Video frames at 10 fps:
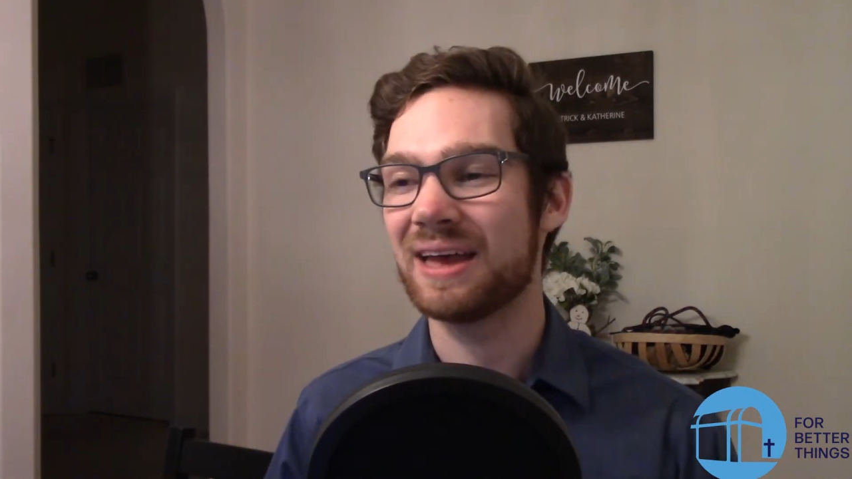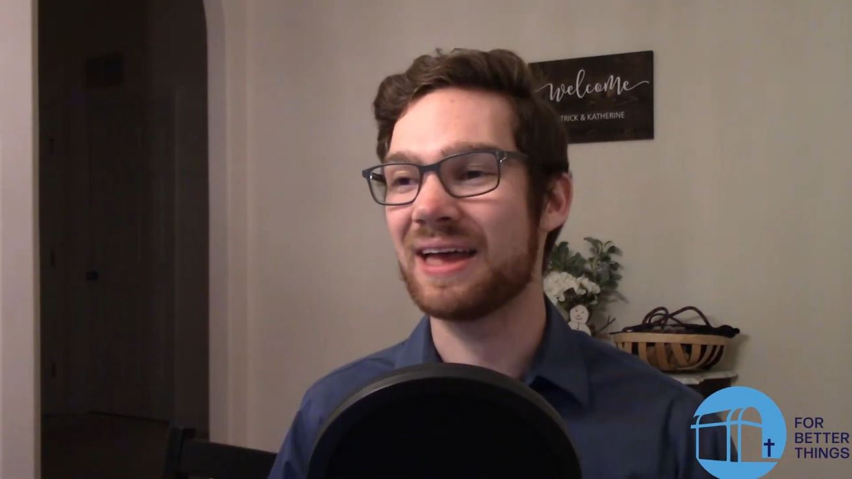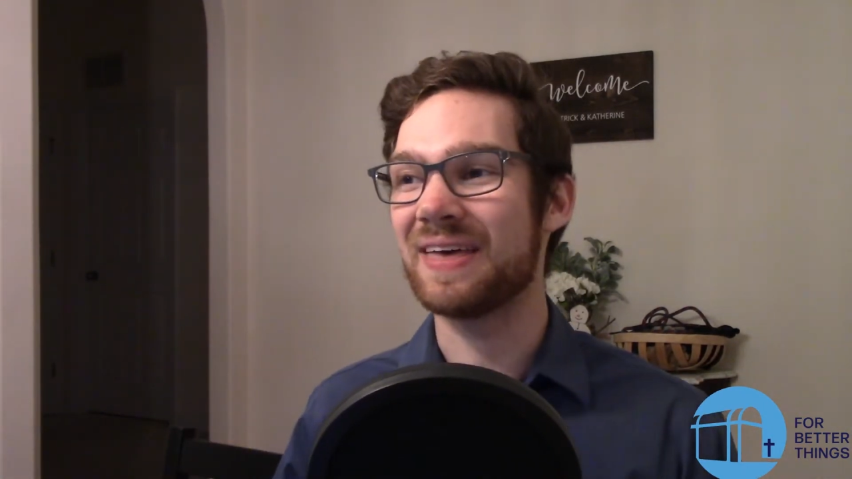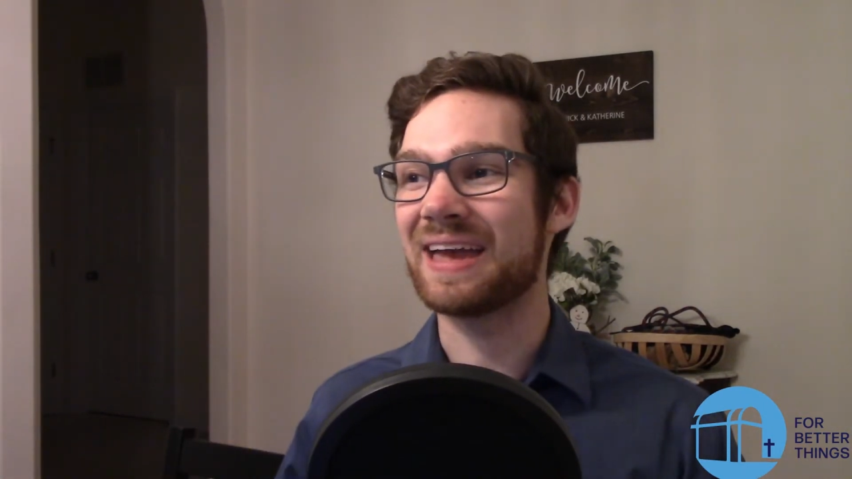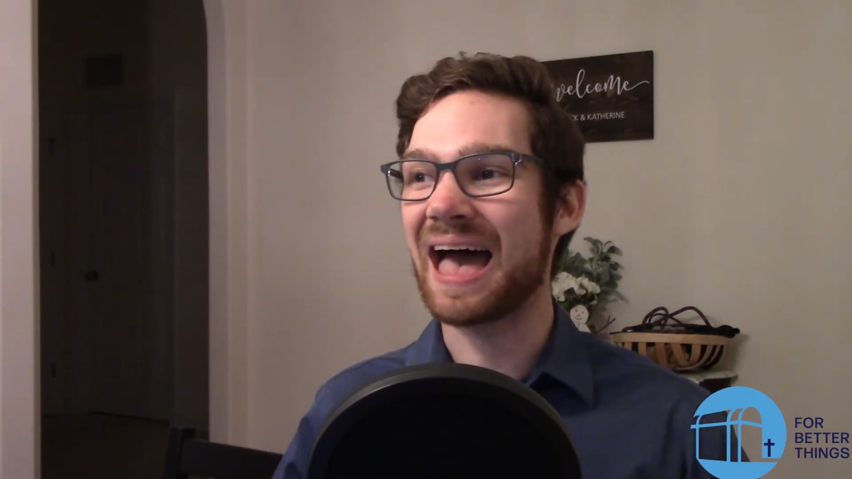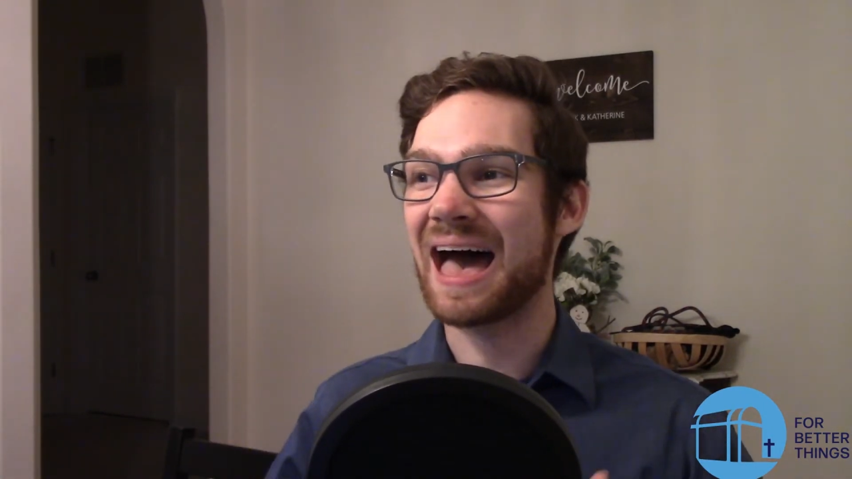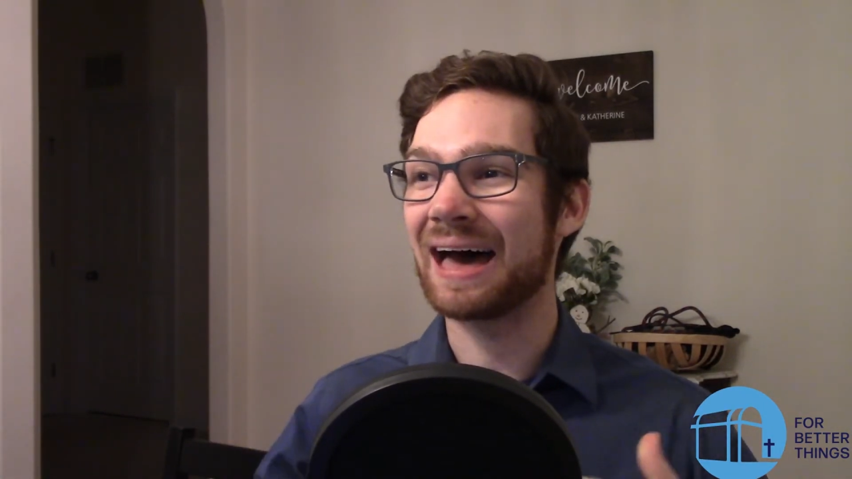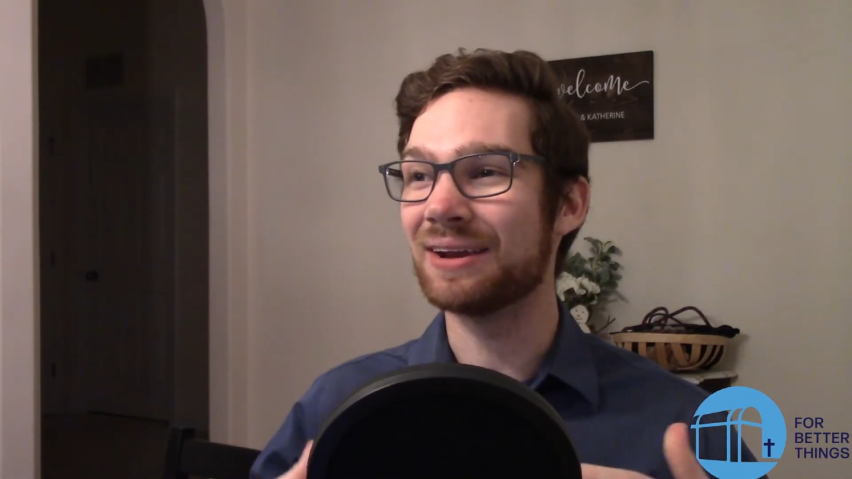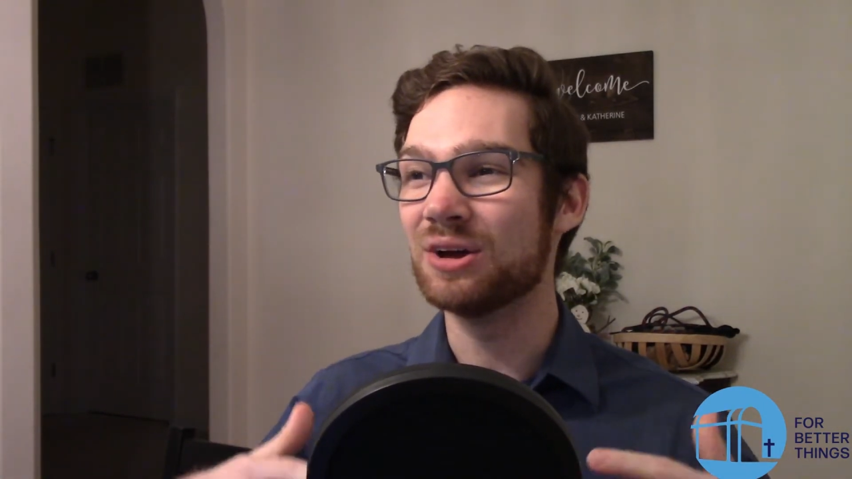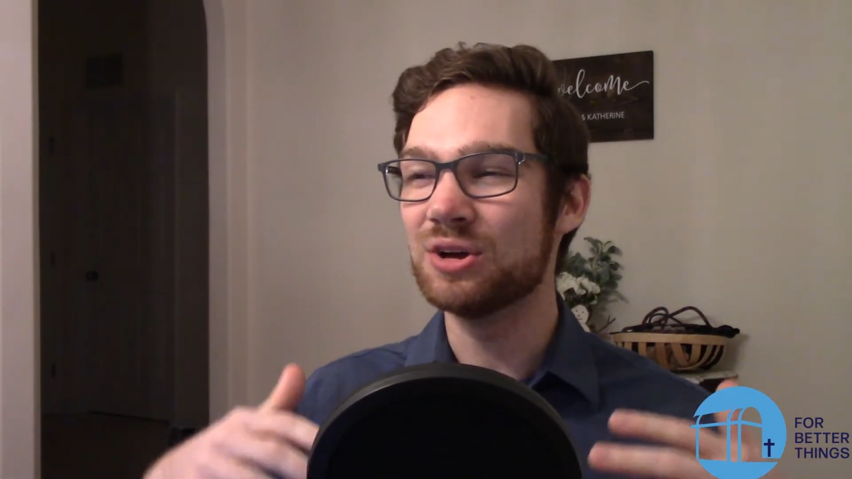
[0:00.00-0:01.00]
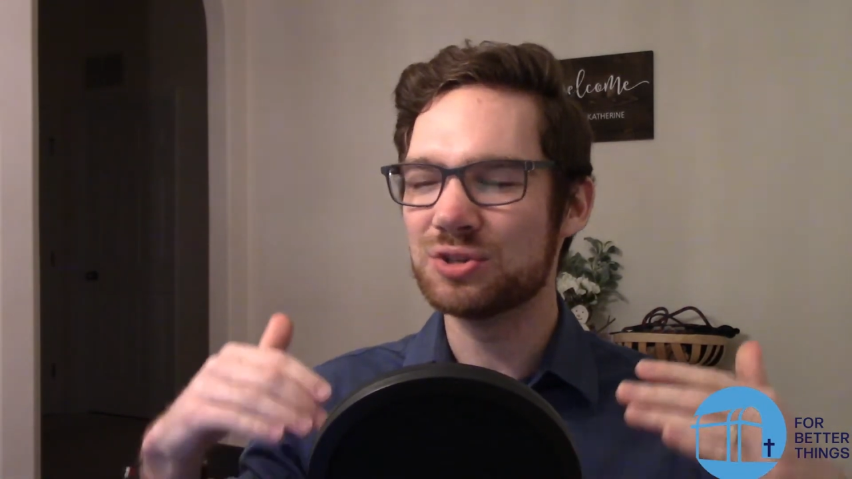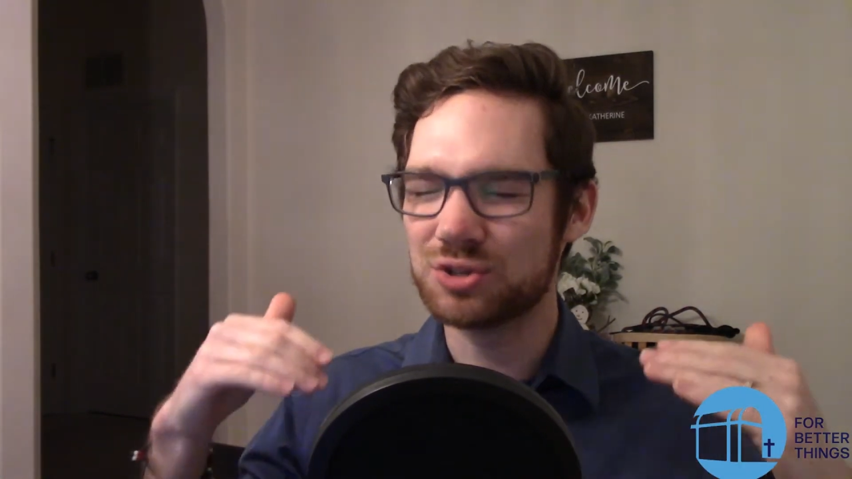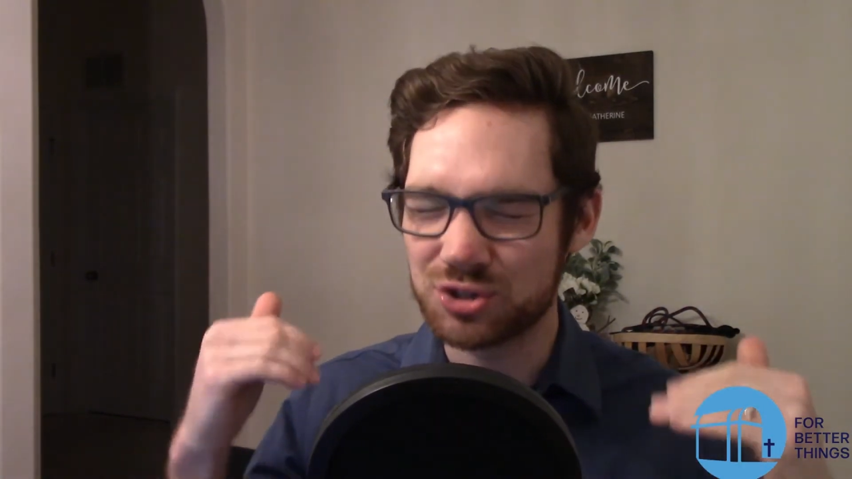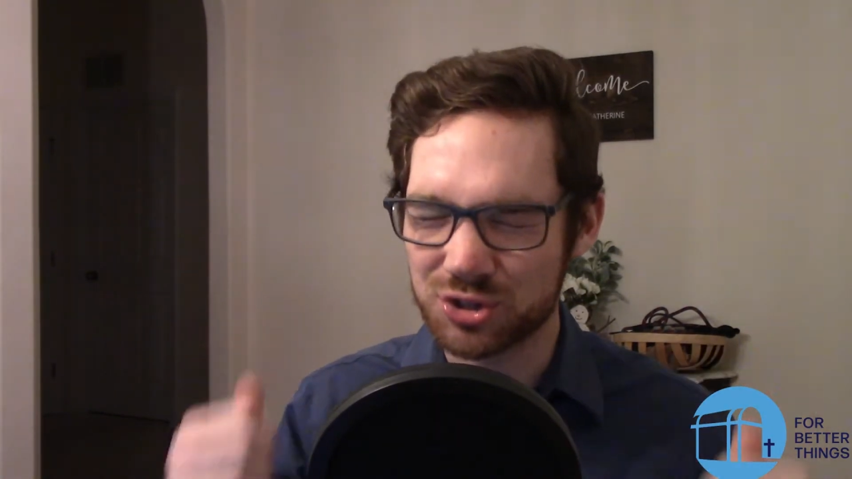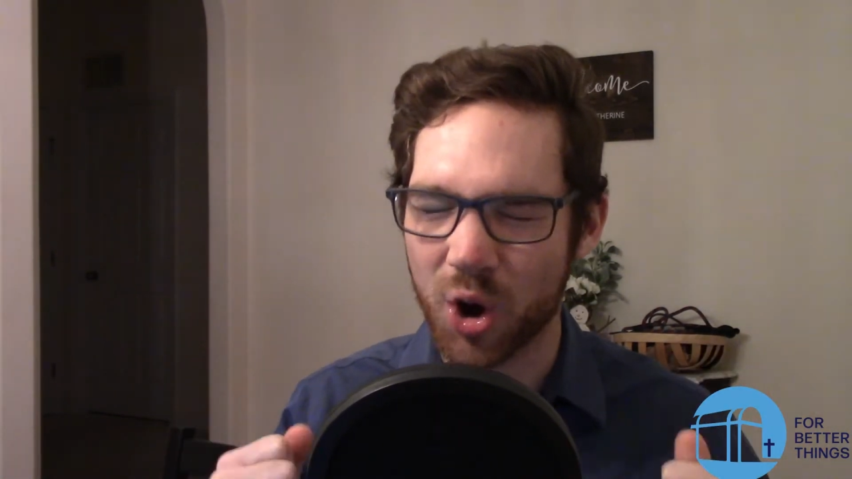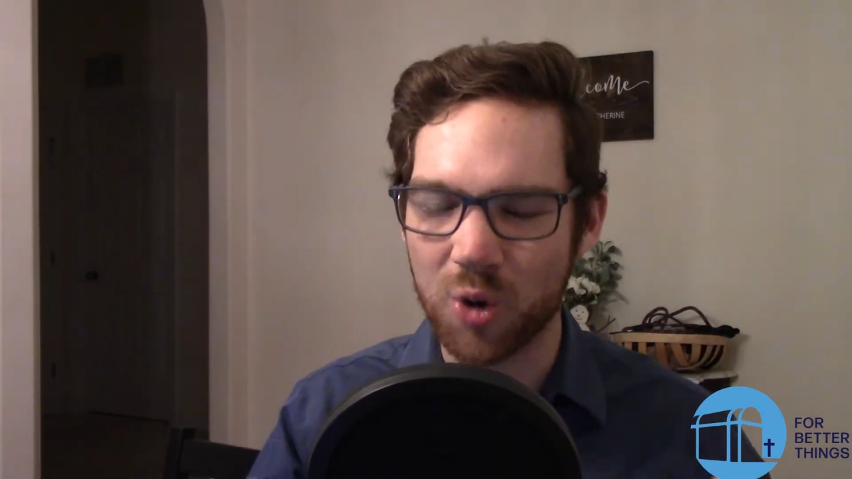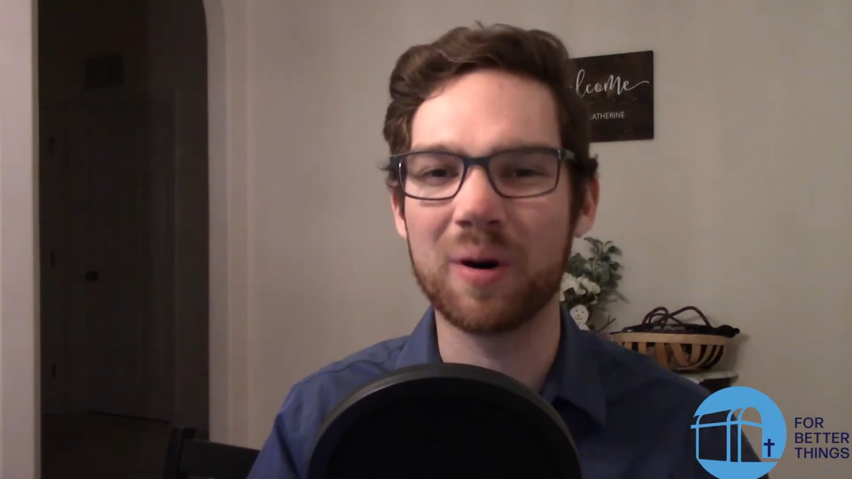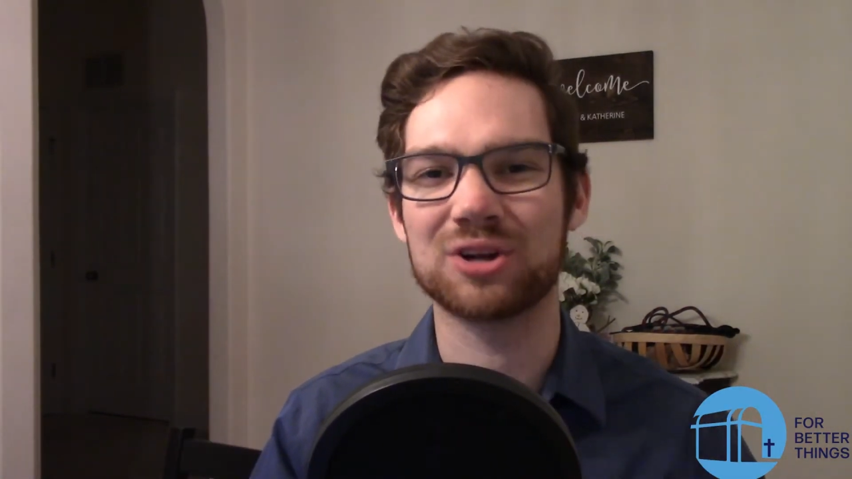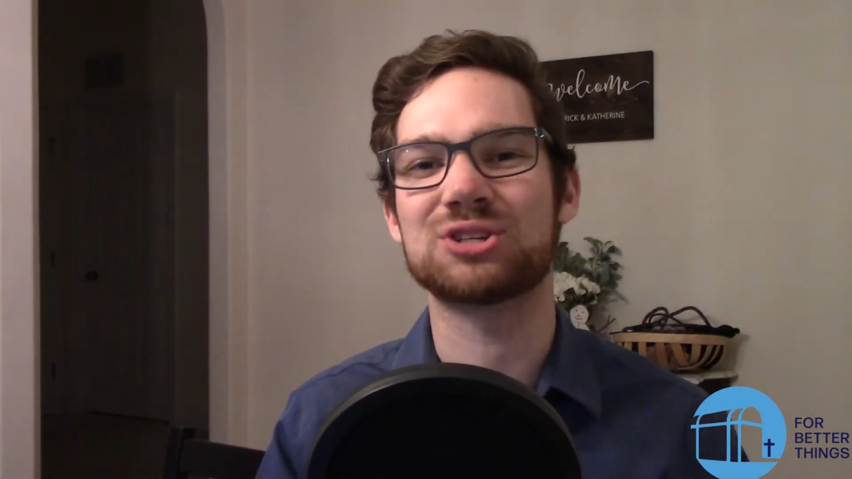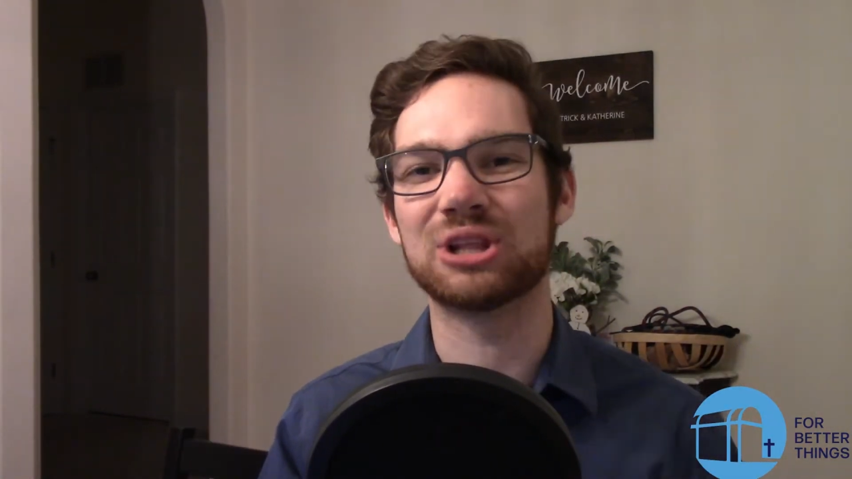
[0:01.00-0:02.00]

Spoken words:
and they add so much